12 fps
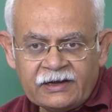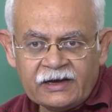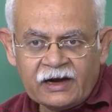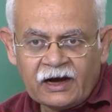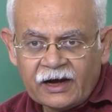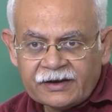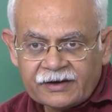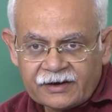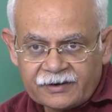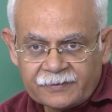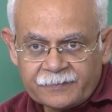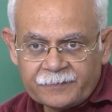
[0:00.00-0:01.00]
higher
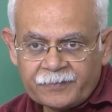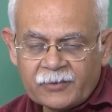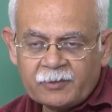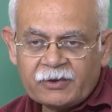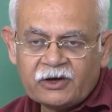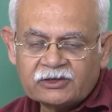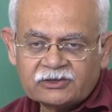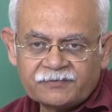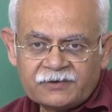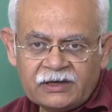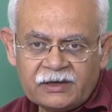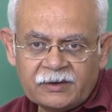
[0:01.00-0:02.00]
because
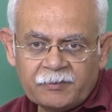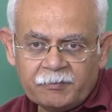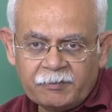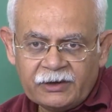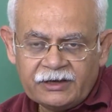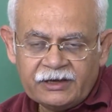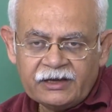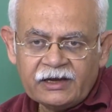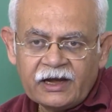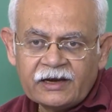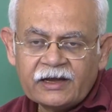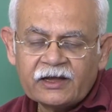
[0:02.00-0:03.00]
of the
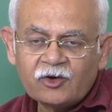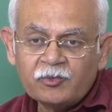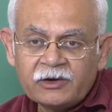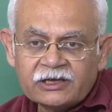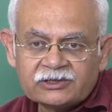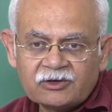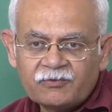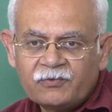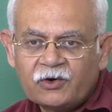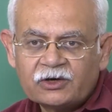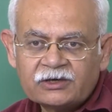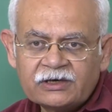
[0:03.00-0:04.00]
bleeding and accumulation of
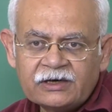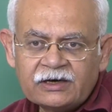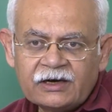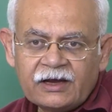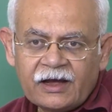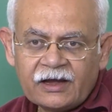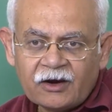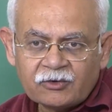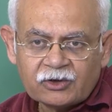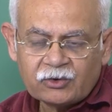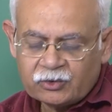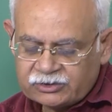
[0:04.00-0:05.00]
water around
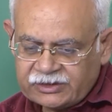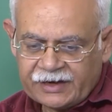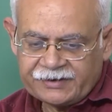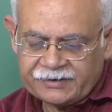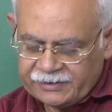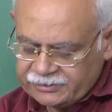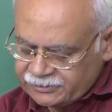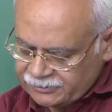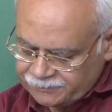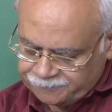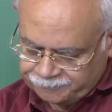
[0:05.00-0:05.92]
the coarse aggregates.